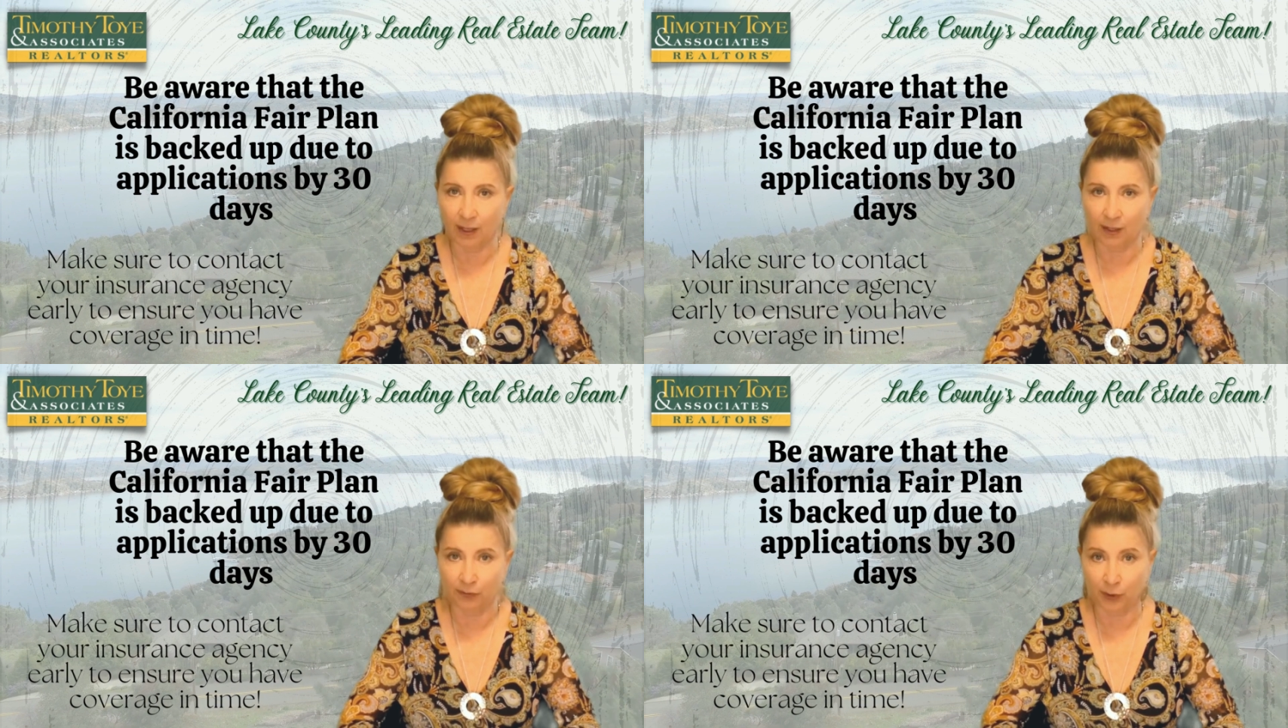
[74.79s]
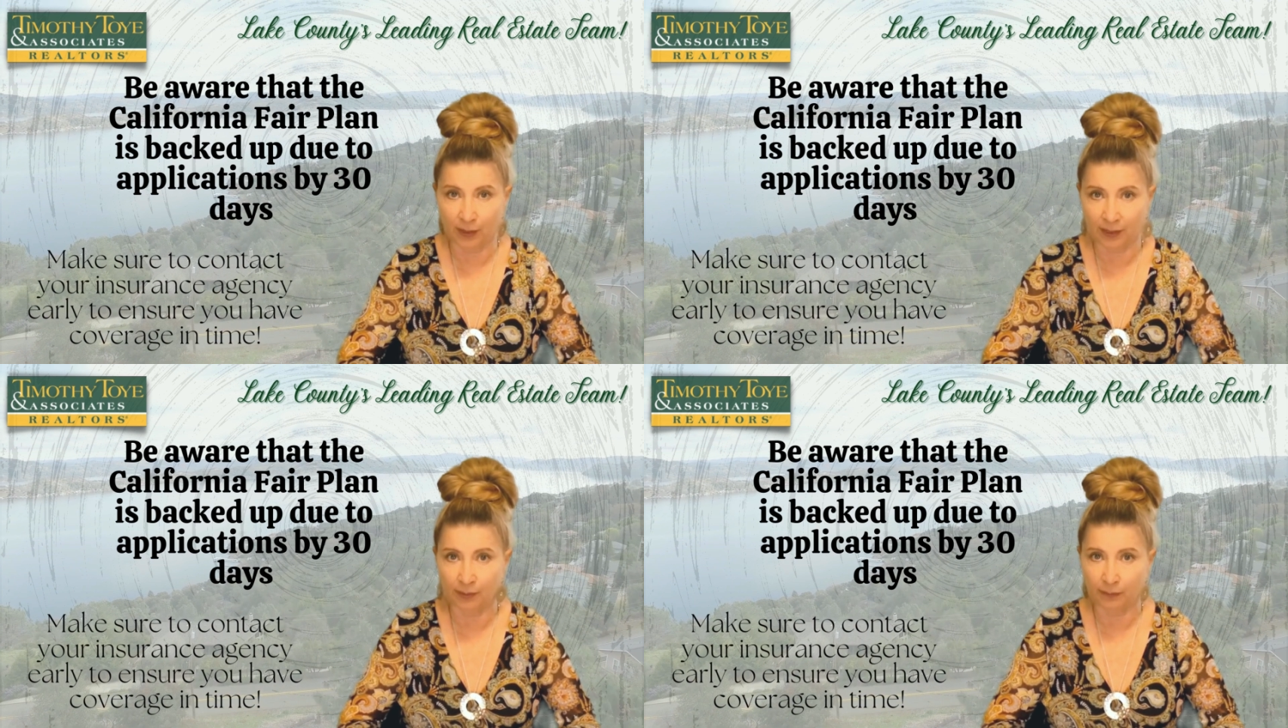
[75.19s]
uh, if you're
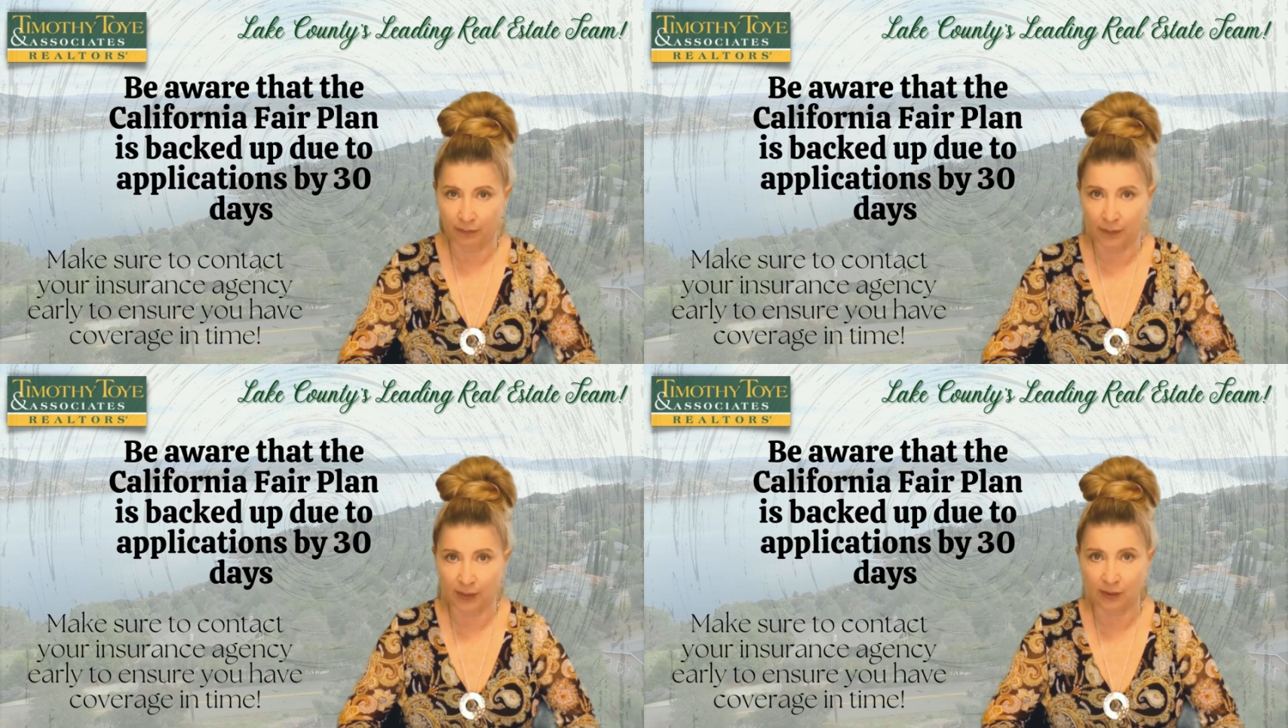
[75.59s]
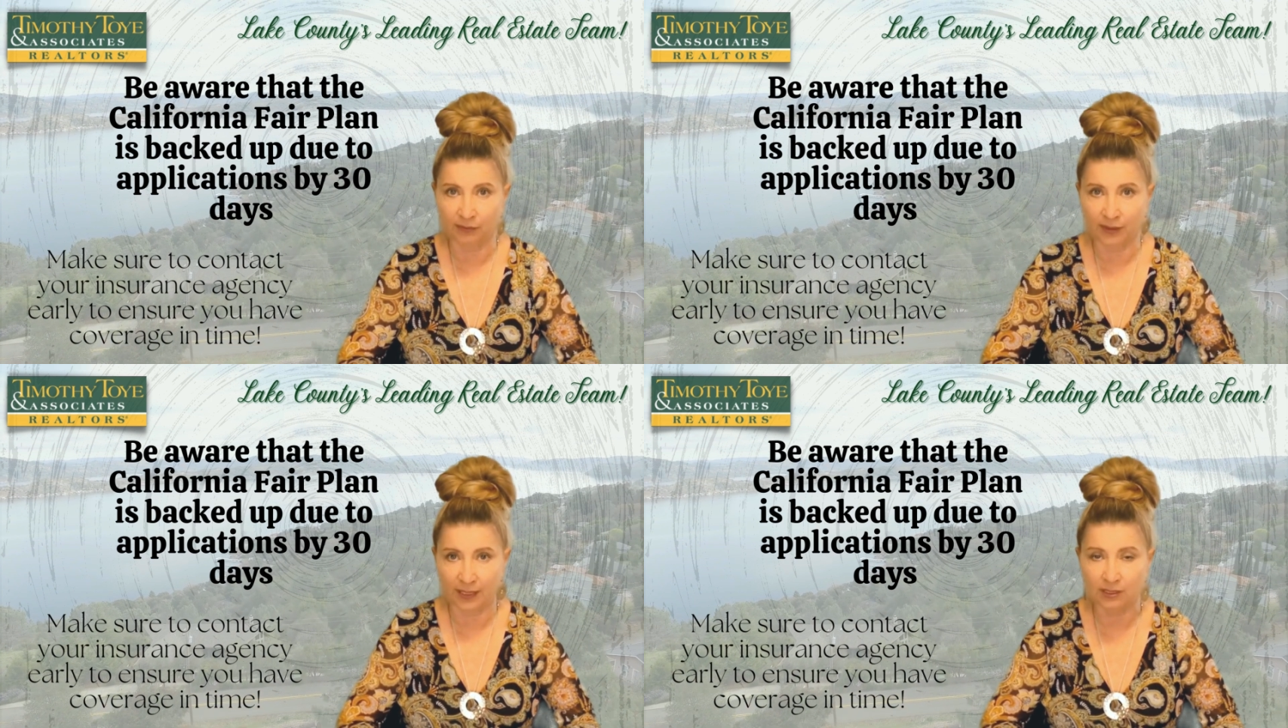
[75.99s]
in the middle
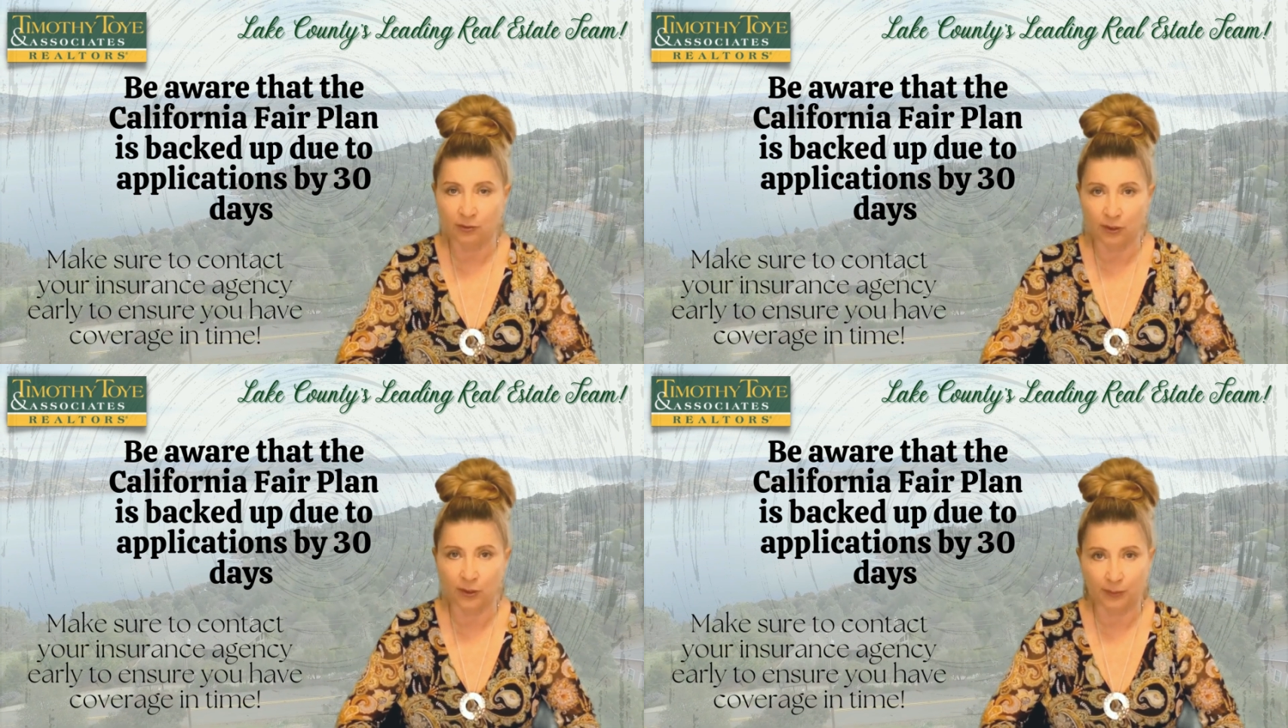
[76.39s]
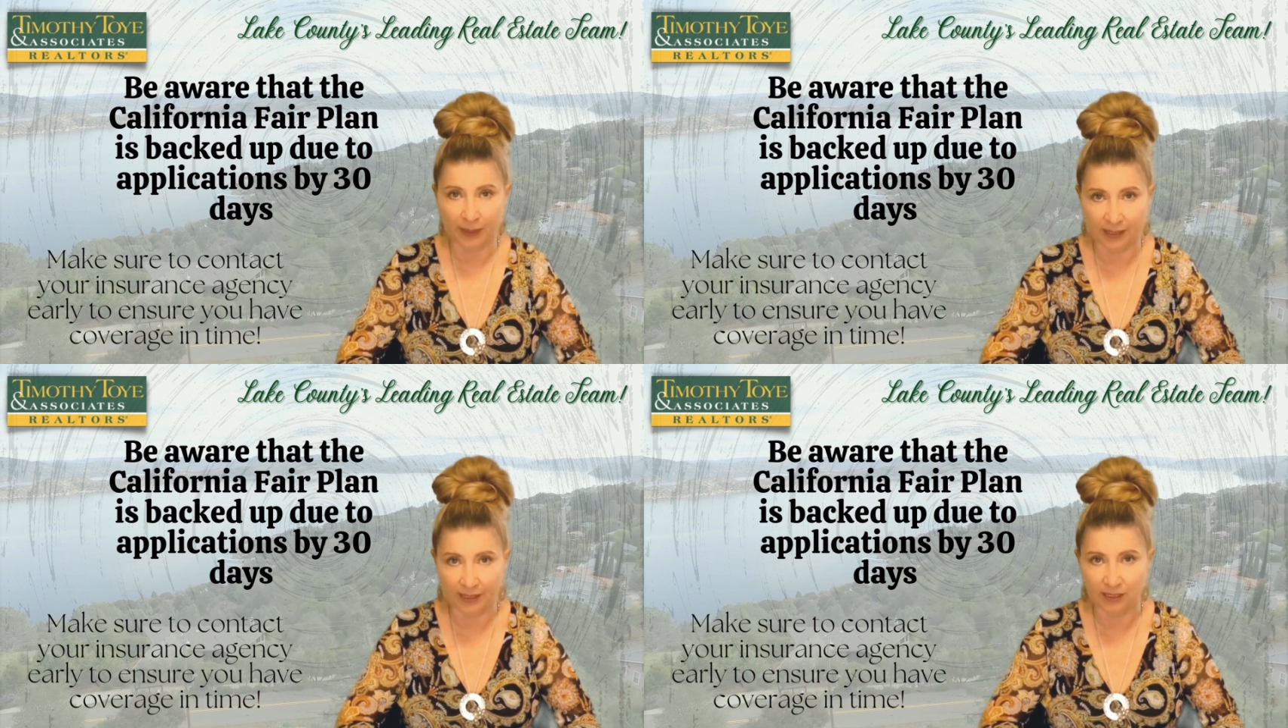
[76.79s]
of an escrow or you're
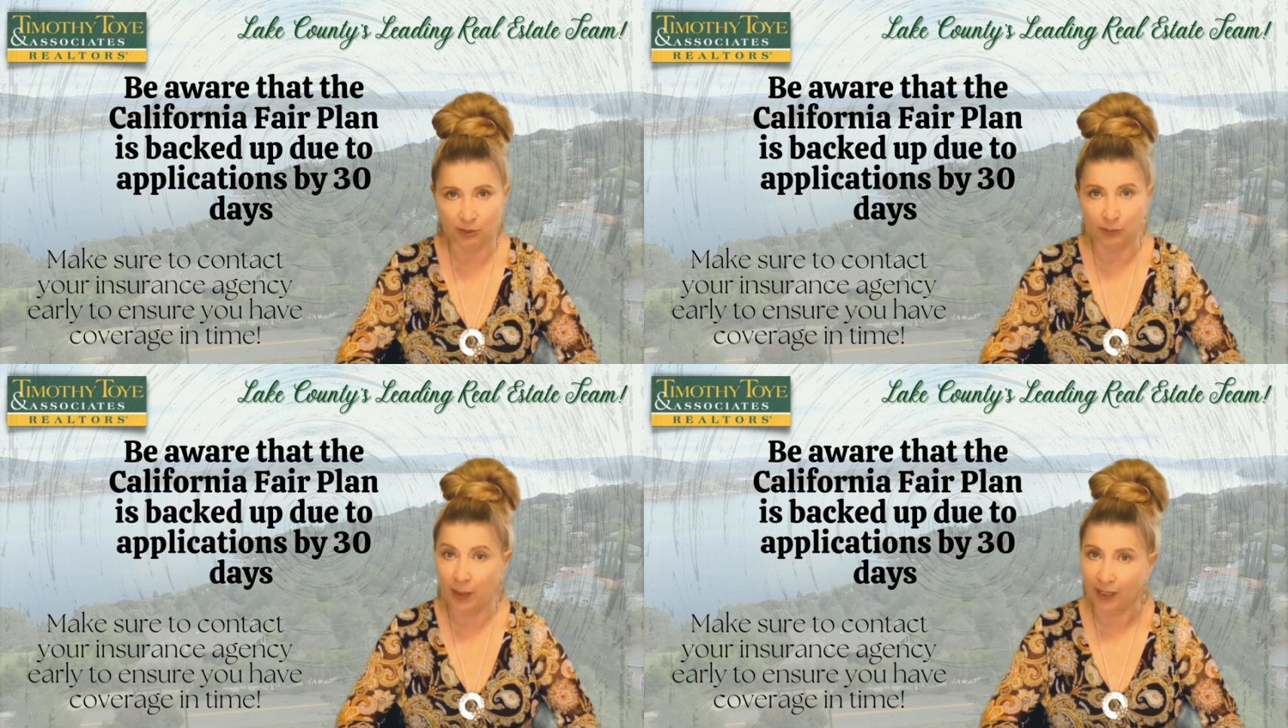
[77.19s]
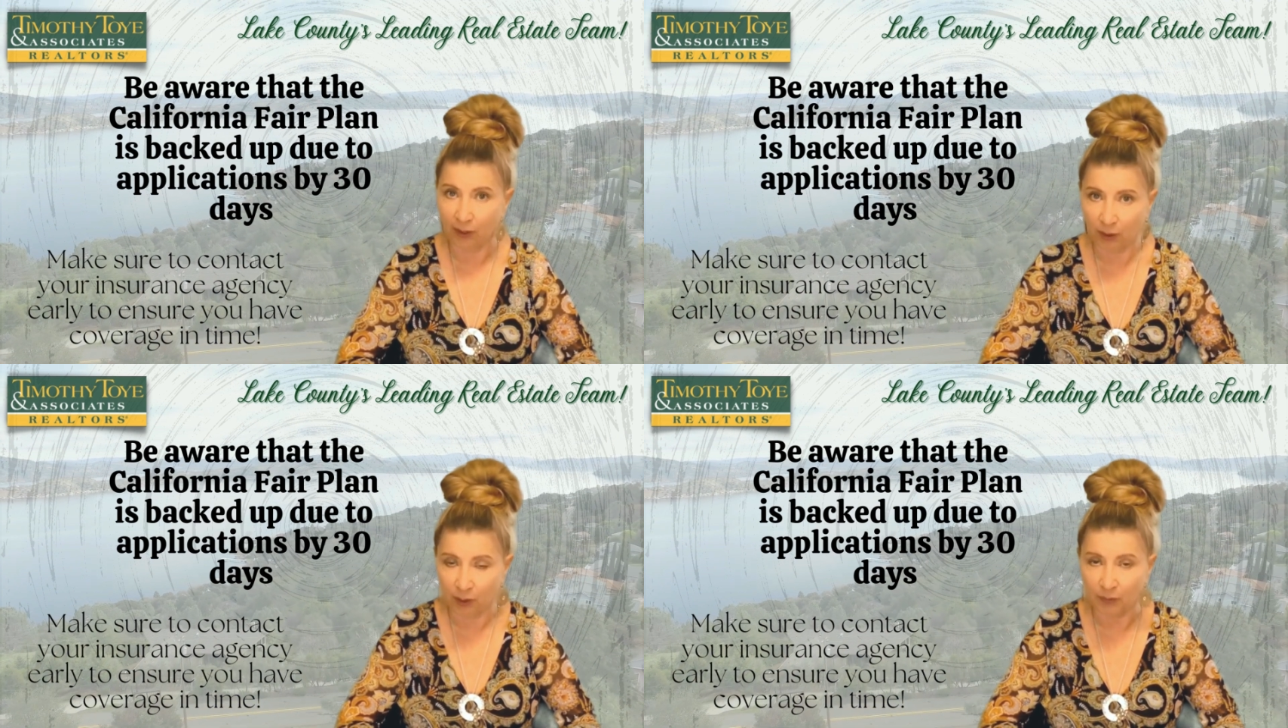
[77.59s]
beginning to buy a
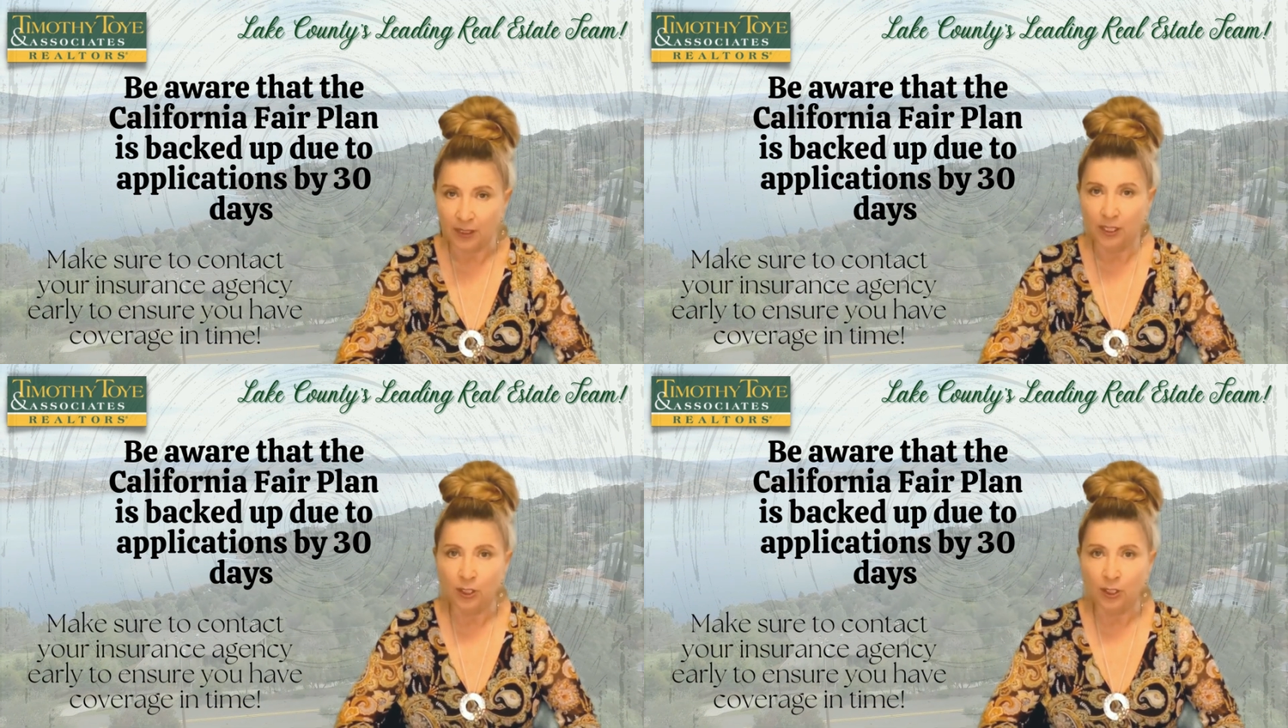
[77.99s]
home,